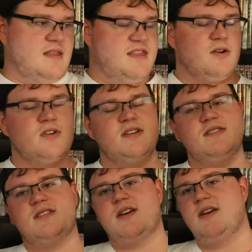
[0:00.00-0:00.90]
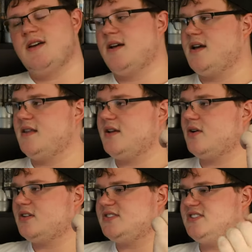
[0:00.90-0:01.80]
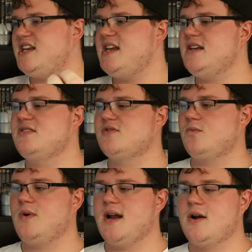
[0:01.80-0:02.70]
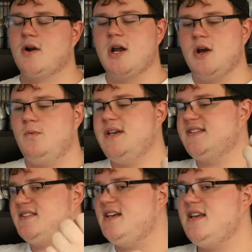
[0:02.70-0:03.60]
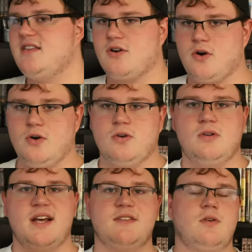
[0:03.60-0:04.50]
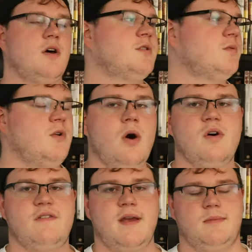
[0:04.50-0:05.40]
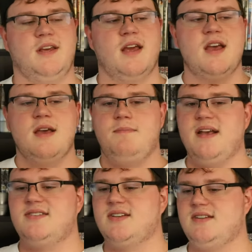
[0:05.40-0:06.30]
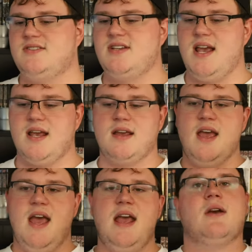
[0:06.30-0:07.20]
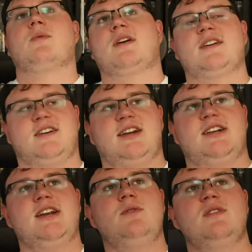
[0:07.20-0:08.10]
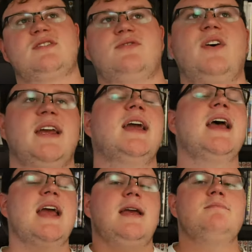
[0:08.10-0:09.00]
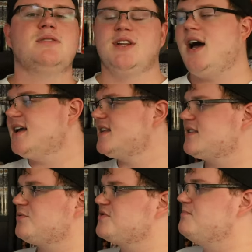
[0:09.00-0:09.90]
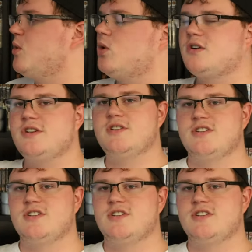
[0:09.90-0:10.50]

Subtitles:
there are scenes where we see the Earl and the other Noah family basically saying, hey, we're going to continue this fight, implying that there was more to the